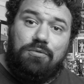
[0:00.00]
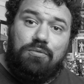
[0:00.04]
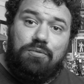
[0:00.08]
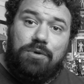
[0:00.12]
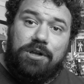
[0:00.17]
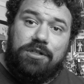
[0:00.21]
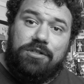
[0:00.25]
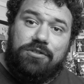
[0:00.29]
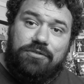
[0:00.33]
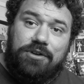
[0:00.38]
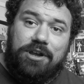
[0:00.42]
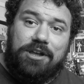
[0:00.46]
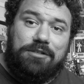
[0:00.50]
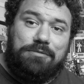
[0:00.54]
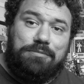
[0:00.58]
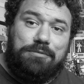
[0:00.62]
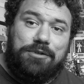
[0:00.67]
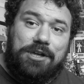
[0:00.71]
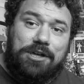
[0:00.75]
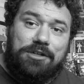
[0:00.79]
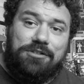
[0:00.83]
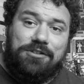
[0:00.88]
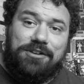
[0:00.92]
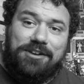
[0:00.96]
what
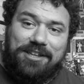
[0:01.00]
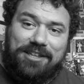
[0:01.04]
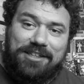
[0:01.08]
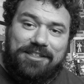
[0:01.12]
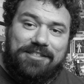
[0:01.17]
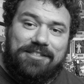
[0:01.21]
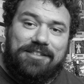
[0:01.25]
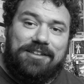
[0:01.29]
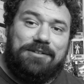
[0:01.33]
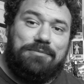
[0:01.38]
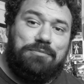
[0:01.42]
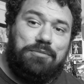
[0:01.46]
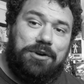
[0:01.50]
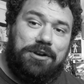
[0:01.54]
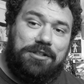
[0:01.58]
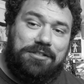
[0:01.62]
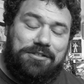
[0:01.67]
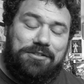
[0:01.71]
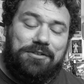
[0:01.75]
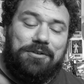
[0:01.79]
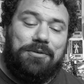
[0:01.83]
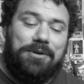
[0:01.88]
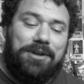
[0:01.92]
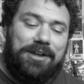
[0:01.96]
transmutation is and what
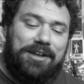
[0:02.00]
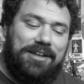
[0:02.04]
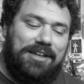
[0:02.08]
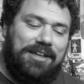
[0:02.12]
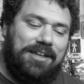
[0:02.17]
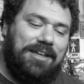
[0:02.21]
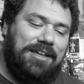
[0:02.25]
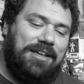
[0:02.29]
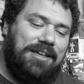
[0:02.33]
it's doing,